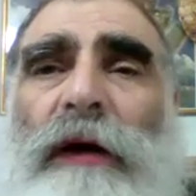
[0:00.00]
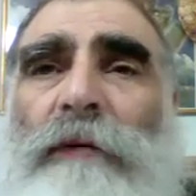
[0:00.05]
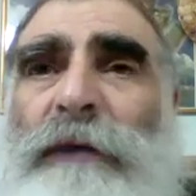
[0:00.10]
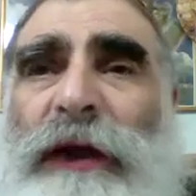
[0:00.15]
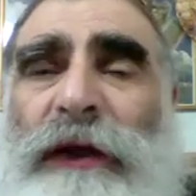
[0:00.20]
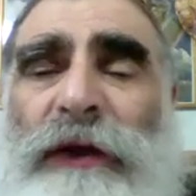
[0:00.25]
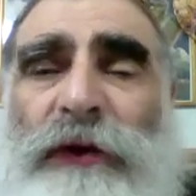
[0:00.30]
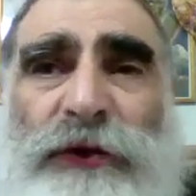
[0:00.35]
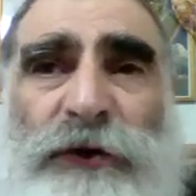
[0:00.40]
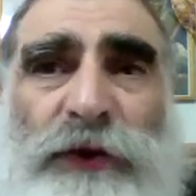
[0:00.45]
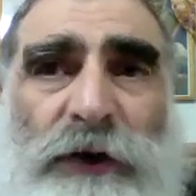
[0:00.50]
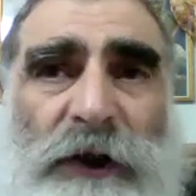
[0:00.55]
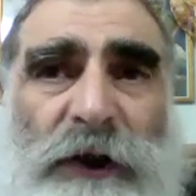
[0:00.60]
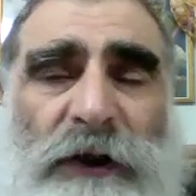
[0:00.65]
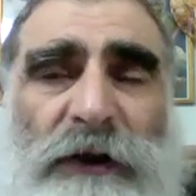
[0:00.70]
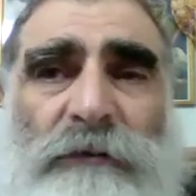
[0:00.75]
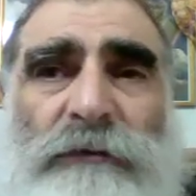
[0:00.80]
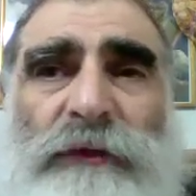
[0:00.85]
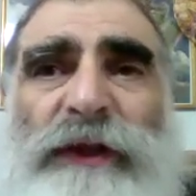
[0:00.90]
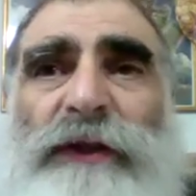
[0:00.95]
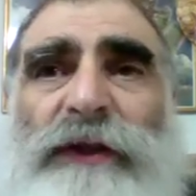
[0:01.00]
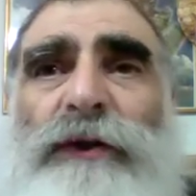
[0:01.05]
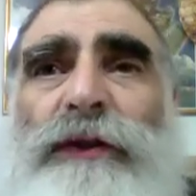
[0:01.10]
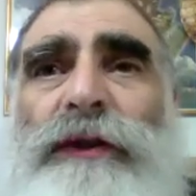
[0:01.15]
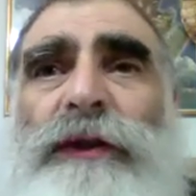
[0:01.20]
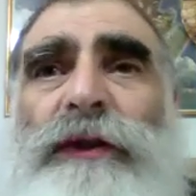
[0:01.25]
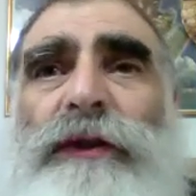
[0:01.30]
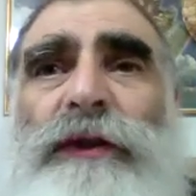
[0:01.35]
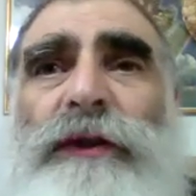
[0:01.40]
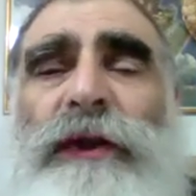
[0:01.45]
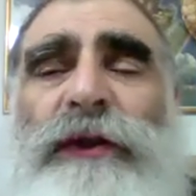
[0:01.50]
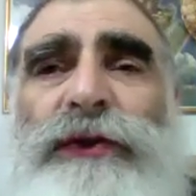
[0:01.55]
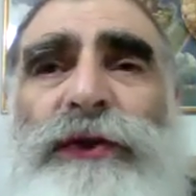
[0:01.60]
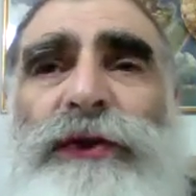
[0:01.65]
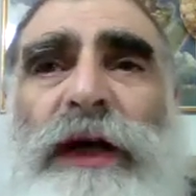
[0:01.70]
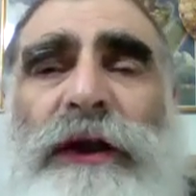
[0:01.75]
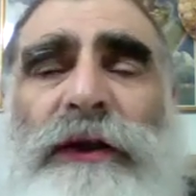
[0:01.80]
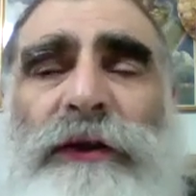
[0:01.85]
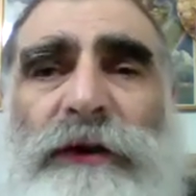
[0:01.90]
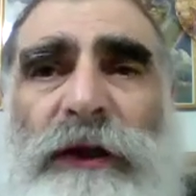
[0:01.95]
making sure that the mezuzahs are
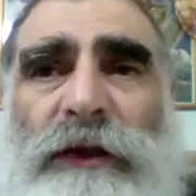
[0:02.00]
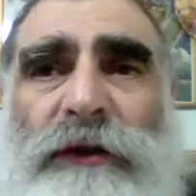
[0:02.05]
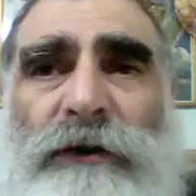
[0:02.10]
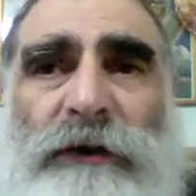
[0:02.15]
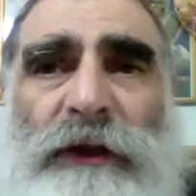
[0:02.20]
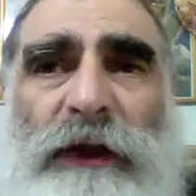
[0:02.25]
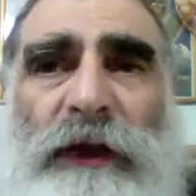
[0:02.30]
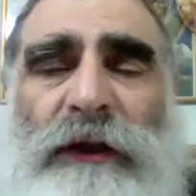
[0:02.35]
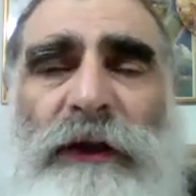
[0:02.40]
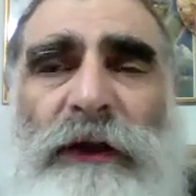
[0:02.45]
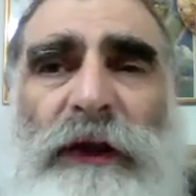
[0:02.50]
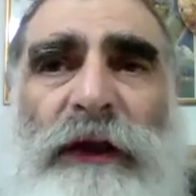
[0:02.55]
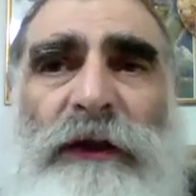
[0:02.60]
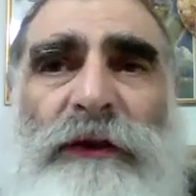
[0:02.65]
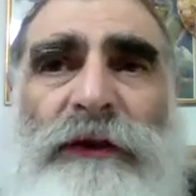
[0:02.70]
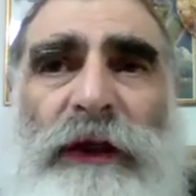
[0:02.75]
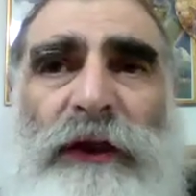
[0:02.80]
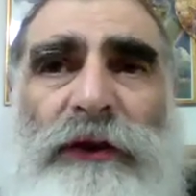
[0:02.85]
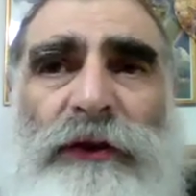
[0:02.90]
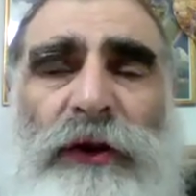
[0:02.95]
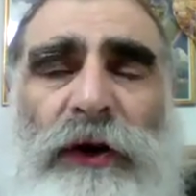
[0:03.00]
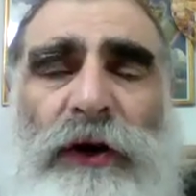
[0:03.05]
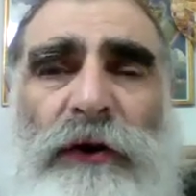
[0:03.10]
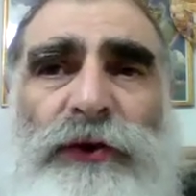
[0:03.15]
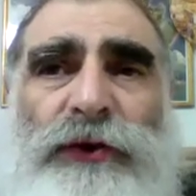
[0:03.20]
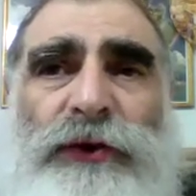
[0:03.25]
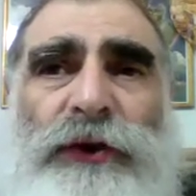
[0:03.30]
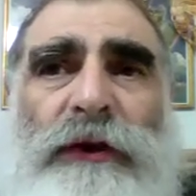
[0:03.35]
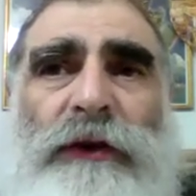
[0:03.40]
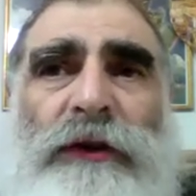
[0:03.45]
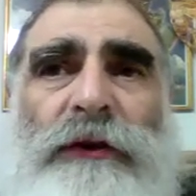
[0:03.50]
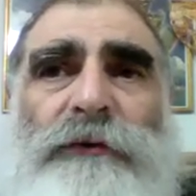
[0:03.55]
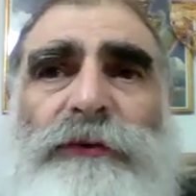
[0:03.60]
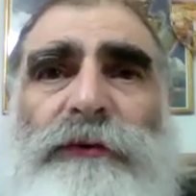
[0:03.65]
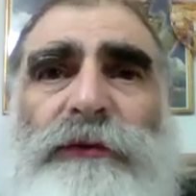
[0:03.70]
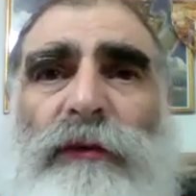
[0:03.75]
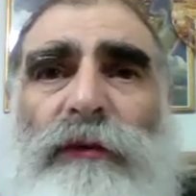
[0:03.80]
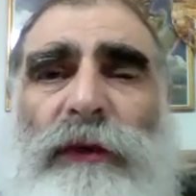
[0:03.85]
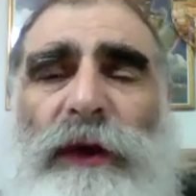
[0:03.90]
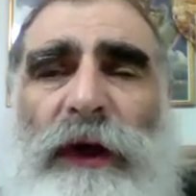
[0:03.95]
checked and kosher,
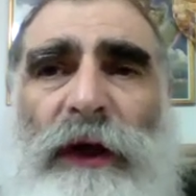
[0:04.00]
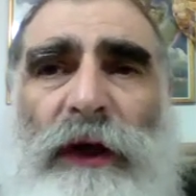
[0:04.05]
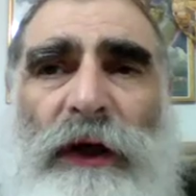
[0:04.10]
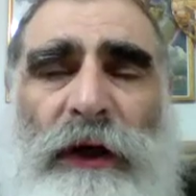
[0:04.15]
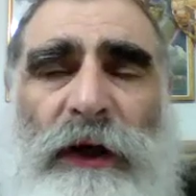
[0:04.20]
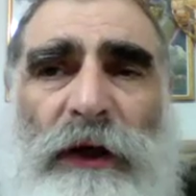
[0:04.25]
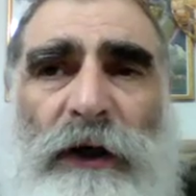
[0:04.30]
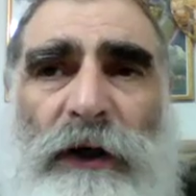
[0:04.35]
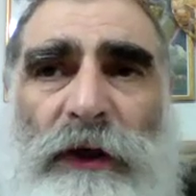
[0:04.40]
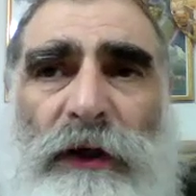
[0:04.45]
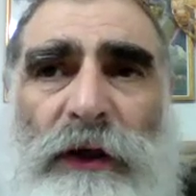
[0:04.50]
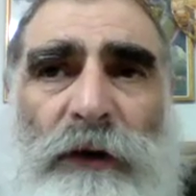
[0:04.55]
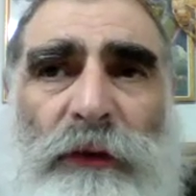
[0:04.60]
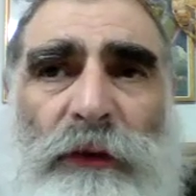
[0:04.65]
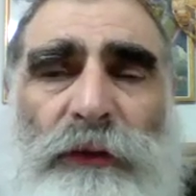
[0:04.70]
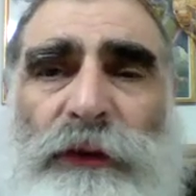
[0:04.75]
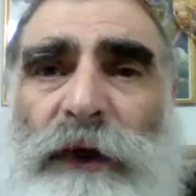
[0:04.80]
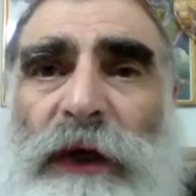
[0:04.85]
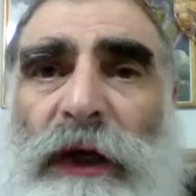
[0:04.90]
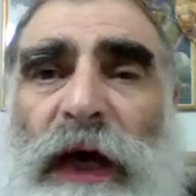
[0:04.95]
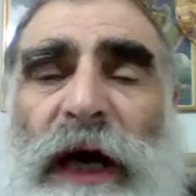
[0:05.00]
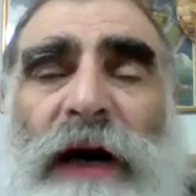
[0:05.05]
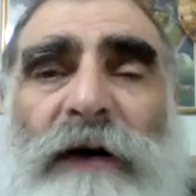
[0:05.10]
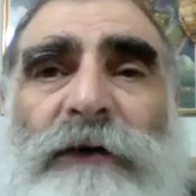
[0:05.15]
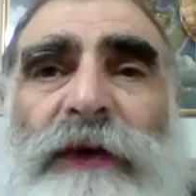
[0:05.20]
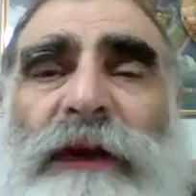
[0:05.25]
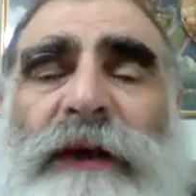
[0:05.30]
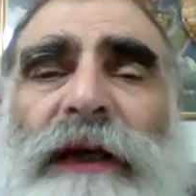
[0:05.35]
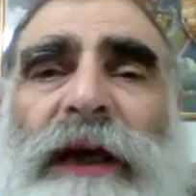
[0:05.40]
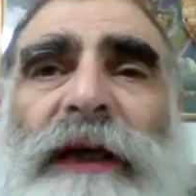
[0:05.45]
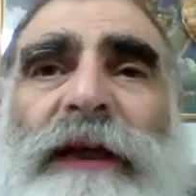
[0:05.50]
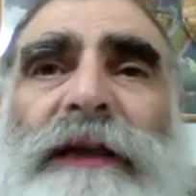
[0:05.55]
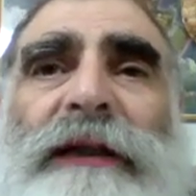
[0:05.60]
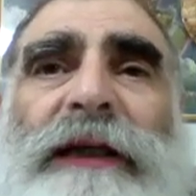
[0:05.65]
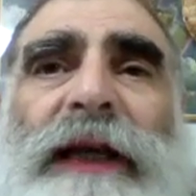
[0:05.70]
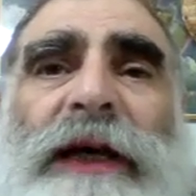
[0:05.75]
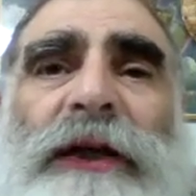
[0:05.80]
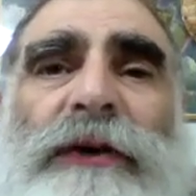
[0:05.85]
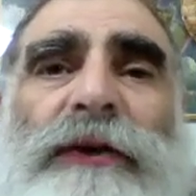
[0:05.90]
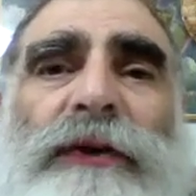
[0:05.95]
having a
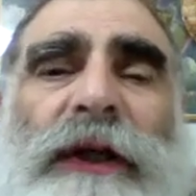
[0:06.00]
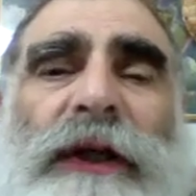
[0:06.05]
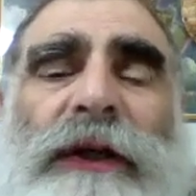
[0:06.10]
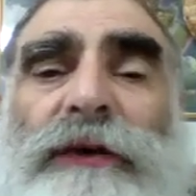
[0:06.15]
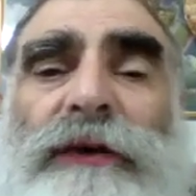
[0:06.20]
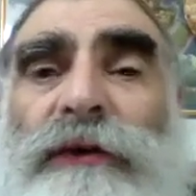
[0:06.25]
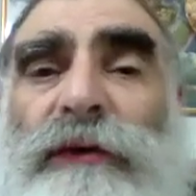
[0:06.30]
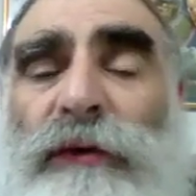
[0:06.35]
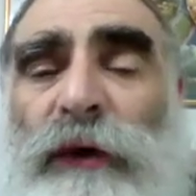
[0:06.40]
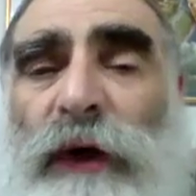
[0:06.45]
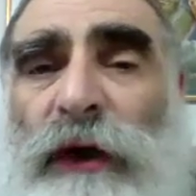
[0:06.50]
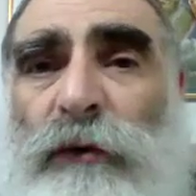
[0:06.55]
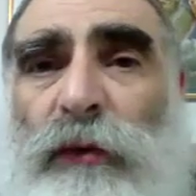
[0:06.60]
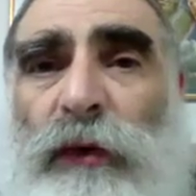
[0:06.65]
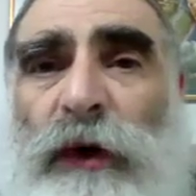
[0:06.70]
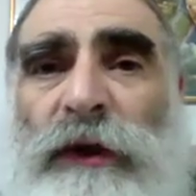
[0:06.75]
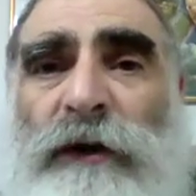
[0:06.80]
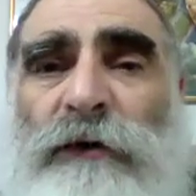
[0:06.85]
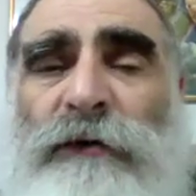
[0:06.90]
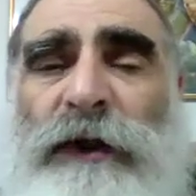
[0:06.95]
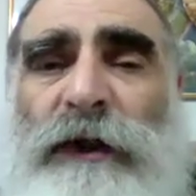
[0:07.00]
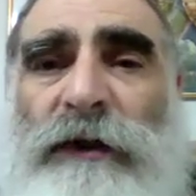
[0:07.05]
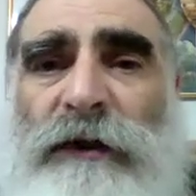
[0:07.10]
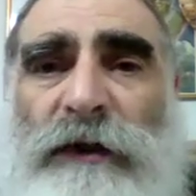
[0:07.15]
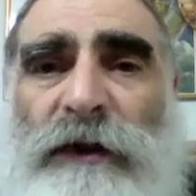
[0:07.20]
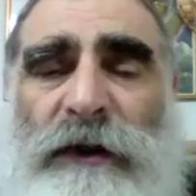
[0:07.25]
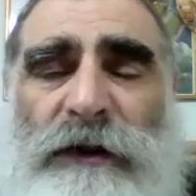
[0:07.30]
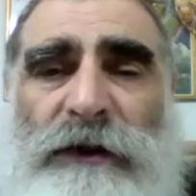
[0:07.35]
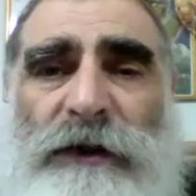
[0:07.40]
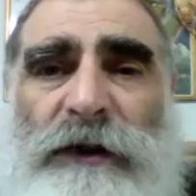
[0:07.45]
letter in one of the